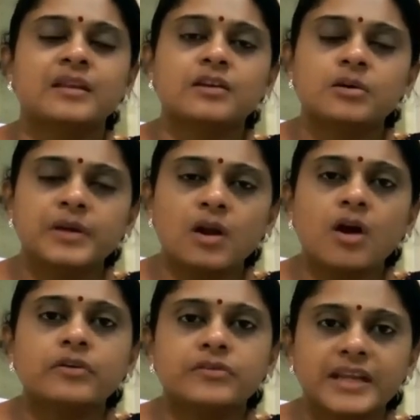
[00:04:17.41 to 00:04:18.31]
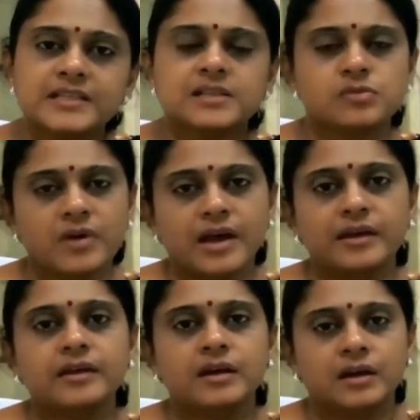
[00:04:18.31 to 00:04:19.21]
There will be a lot of reasons
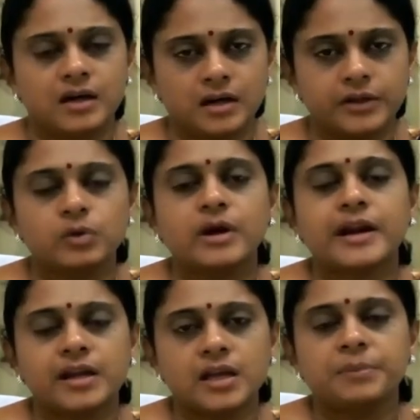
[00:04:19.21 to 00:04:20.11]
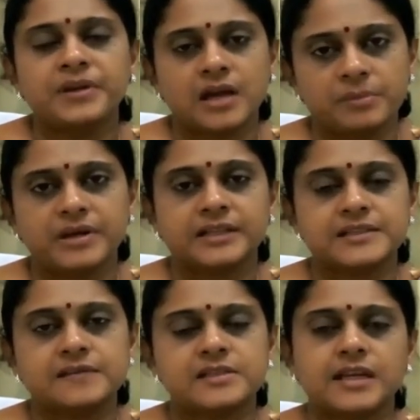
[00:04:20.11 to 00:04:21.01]
why you are ending up in
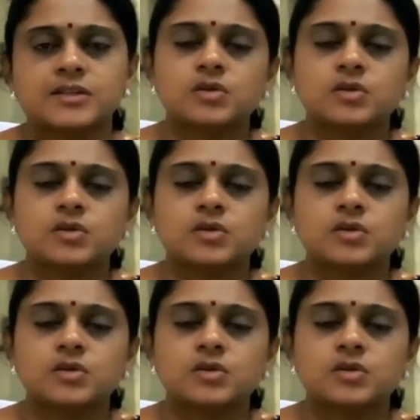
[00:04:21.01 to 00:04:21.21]
hypertensive stage.